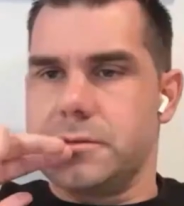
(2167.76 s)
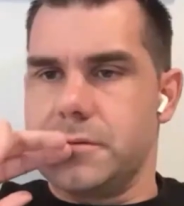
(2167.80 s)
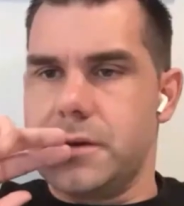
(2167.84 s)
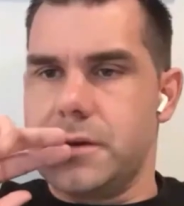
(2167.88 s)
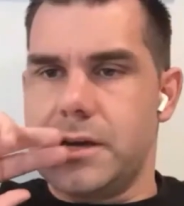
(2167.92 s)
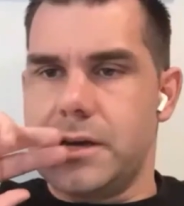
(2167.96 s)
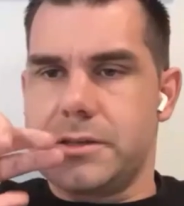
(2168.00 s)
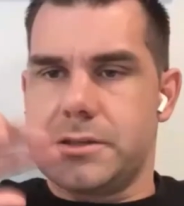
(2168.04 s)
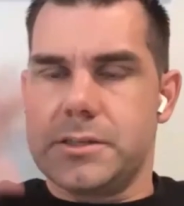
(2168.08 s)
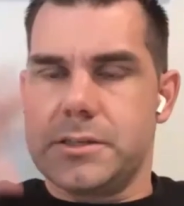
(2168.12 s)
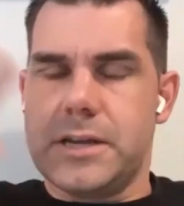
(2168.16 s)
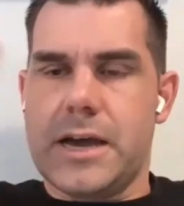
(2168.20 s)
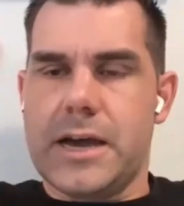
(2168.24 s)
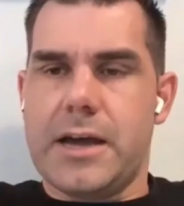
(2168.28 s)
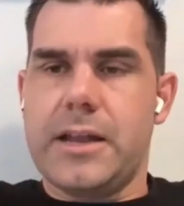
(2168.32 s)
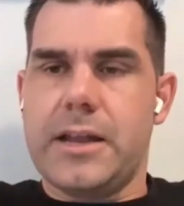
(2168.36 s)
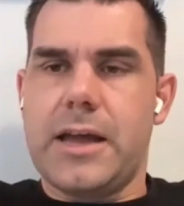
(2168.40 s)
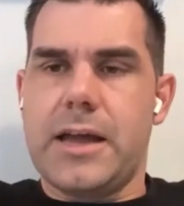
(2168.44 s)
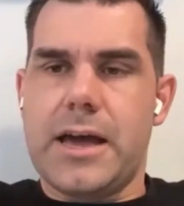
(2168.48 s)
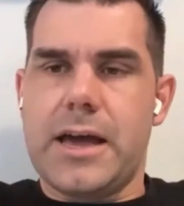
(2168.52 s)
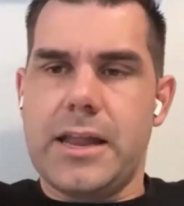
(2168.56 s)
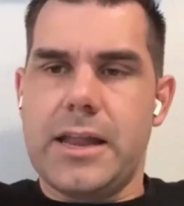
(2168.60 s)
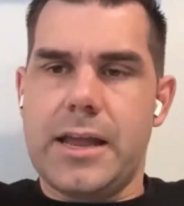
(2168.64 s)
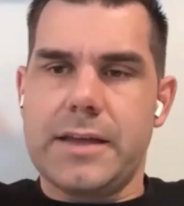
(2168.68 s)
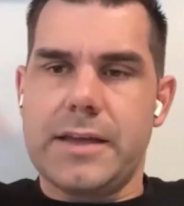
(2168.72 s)
nice. No,
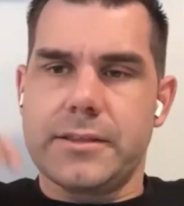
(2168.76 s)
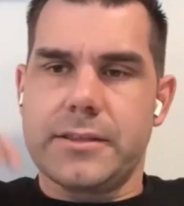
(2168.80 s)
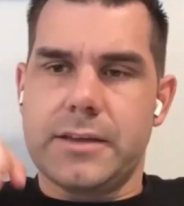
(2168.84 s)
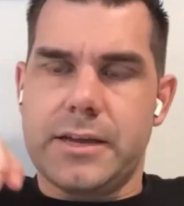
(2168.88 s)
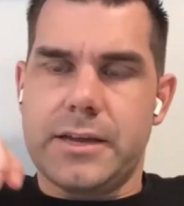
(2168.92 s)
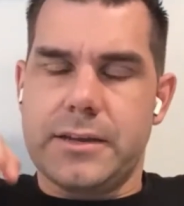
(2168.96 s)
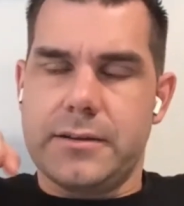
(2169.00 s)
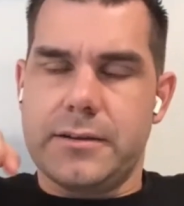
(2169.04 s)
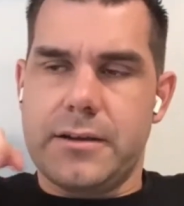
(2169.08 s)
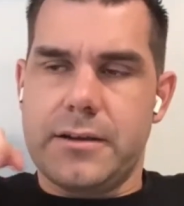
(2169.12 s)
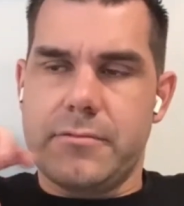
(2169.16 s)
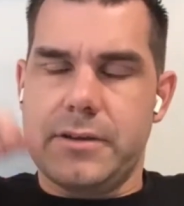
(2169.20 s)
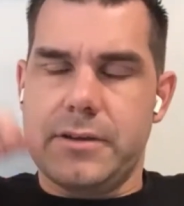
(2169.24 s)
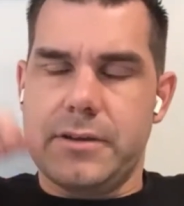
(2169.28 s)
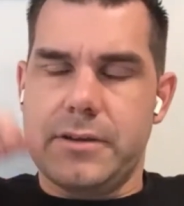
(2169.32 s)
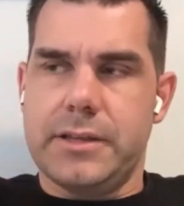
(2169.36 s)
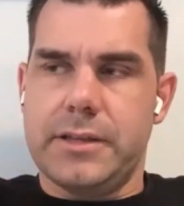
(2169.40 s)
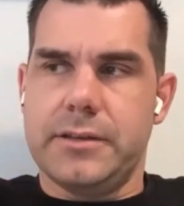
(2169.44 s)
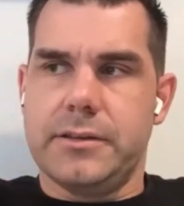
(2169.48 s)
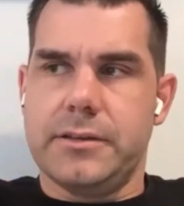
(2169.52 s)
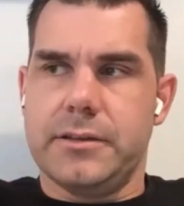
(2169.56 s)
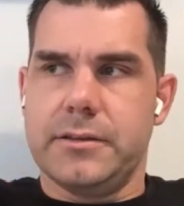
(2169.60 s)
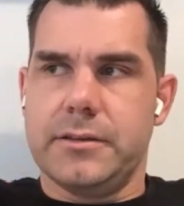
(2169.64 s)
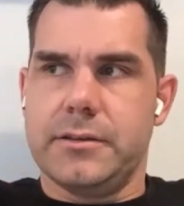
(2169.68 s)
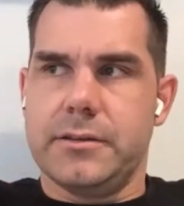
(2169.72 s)
I
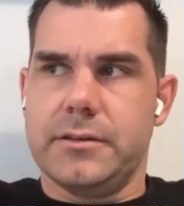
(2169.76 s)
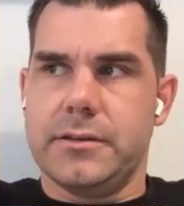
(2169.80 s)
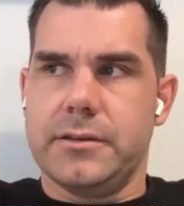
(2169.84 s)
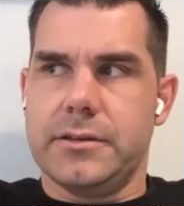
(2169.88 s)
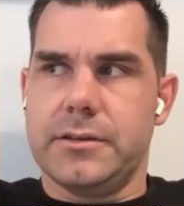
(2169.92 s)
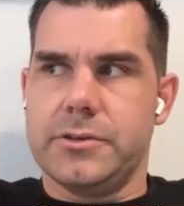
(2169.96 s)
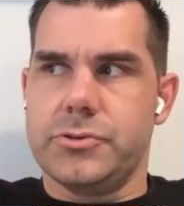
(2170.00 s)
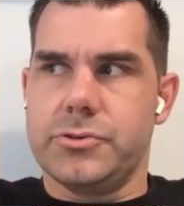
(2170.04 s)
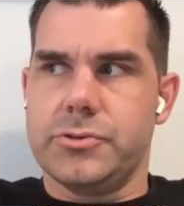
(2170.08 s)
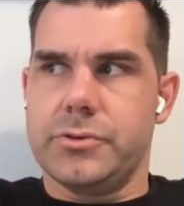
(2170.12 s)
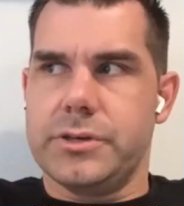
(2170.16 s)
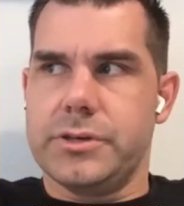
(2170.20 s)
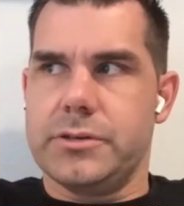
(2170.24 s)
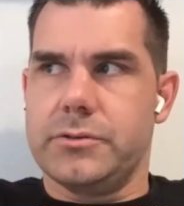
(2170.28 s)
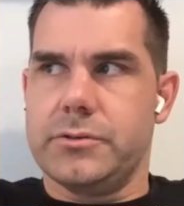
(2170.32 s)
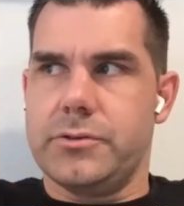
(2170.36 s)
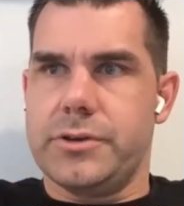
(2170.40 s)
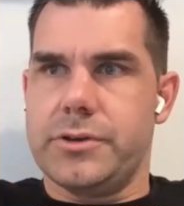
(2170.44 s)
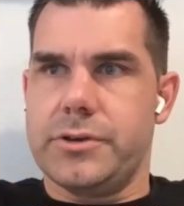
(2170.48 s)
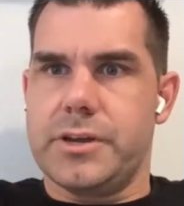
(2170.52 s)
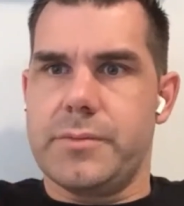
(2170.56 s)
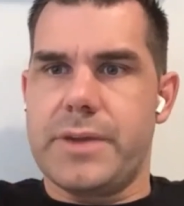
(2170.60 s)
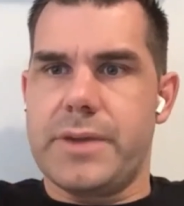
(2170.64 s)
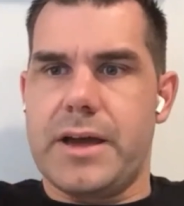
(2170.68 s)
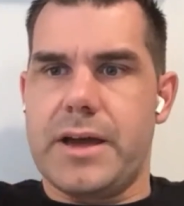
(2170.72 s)
really enjoyed
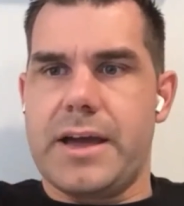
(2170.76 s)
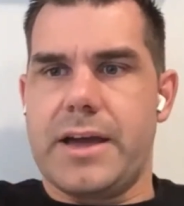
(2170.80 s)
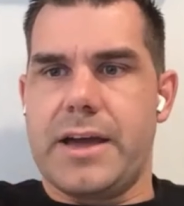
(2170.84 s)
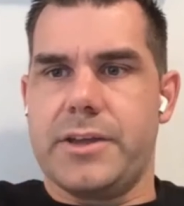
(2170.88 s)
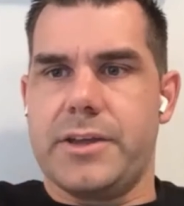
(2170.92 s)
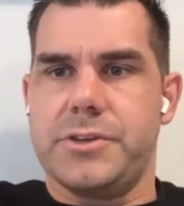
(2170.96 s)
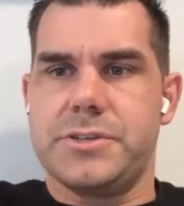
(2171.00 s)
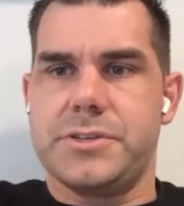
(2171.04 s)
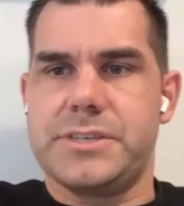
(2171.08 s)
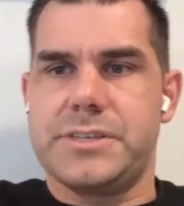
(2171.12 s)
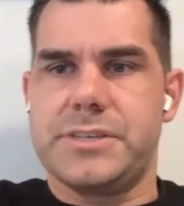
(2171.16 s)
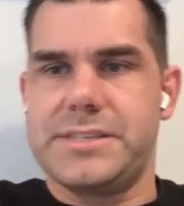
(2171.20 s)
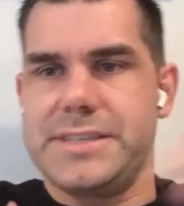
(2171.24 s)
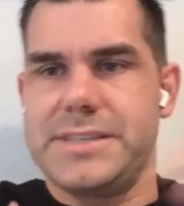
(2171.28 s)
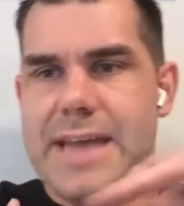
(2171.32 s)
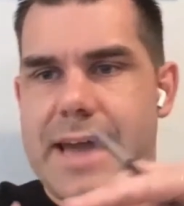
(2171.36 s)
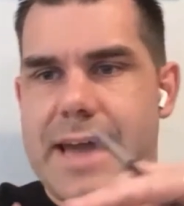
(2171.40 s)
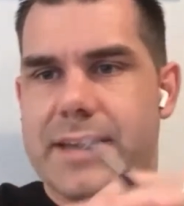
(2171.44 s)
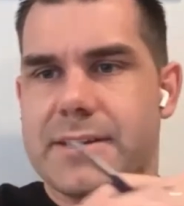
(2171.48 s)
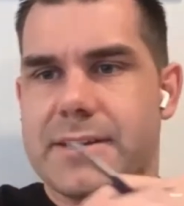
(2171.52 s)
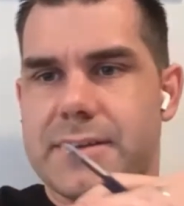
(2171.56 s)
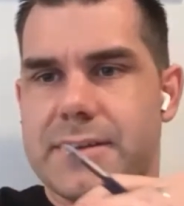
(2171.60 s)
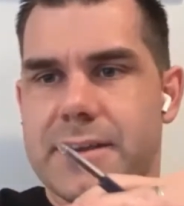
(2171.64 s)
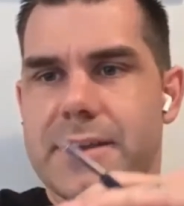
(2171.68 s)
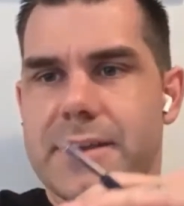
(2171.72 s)
learning about how you
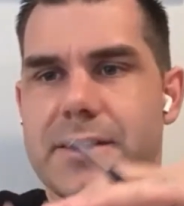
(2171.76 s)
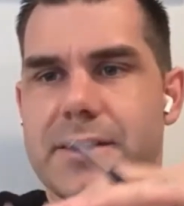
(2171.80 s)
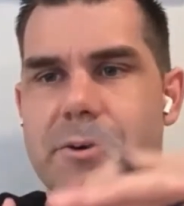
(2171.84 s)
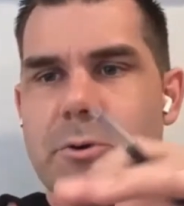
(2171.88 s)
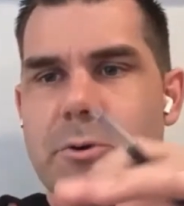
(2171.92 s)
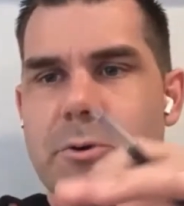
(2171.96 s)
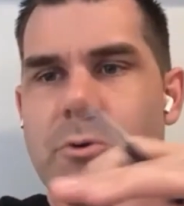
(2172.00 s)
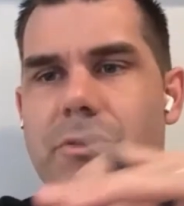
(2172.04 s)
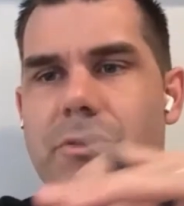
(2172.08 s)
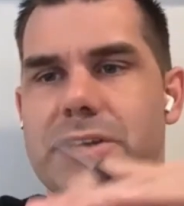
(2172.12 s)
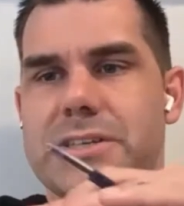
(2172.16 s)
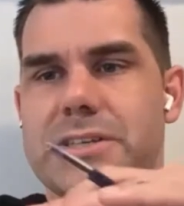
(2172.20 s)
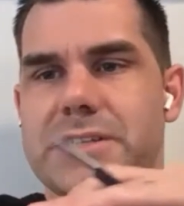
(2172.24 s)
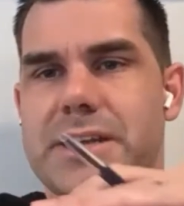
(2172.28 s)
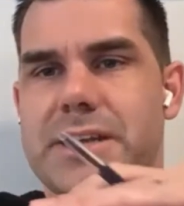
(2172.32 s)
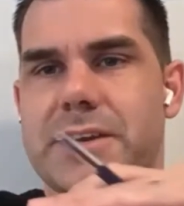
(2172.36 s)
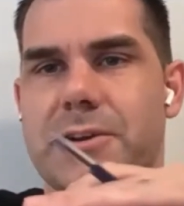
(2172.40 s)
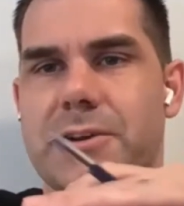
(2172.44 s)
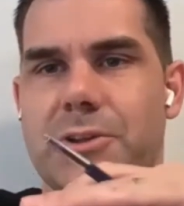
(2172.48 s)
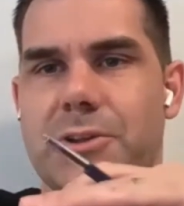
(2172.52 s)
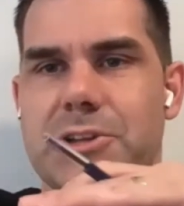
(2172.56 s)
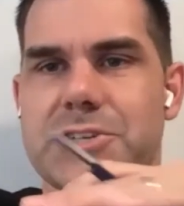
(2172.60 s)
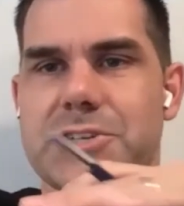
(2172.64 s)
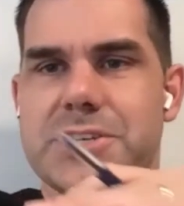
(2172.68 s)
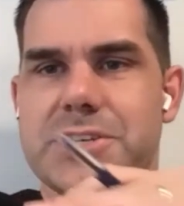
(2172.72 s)
stacked all these
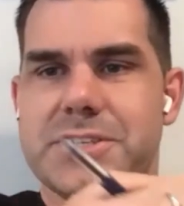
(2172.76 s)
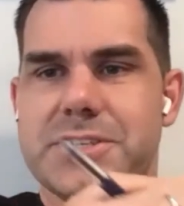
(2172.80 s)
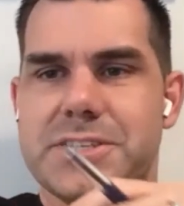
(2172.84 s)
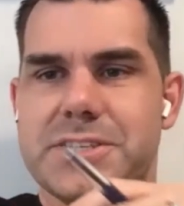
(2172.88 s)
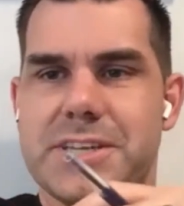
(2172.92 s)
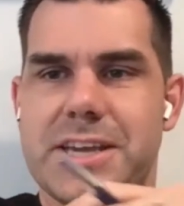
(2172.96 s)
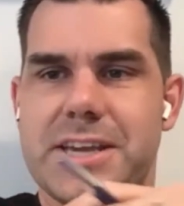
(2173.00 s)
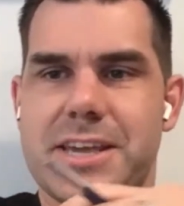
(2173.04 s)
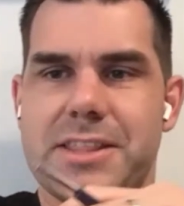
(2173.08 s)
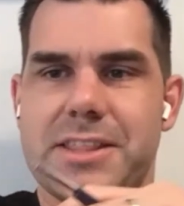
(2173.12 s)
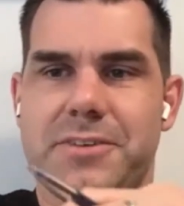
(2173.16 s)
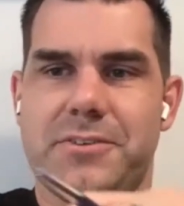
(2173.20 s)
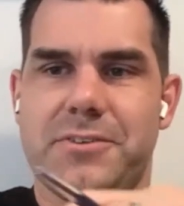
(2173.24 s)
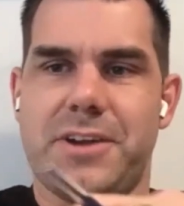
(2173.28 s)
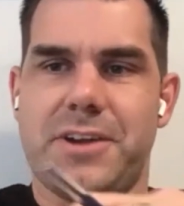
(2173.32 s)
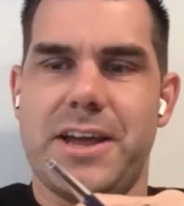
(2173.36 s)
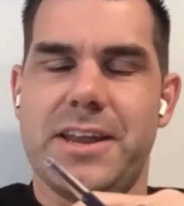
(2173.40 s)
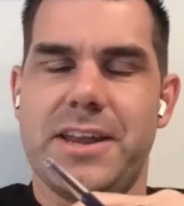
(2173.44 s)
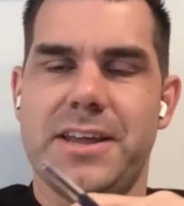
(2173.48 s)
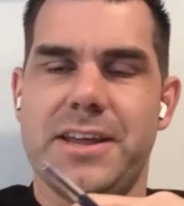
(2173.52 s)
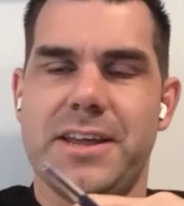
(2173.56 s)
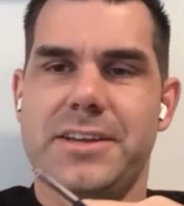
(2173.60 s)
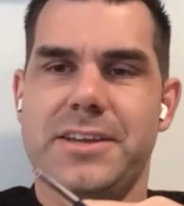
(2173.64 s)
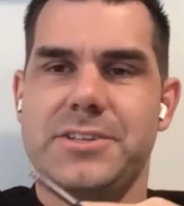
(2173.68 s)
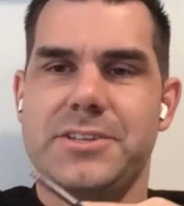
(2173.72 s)
technologies together,
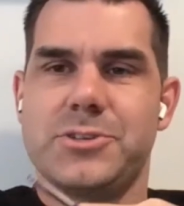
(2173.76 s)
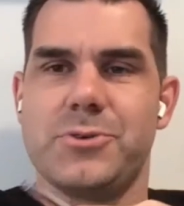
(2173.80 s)
right?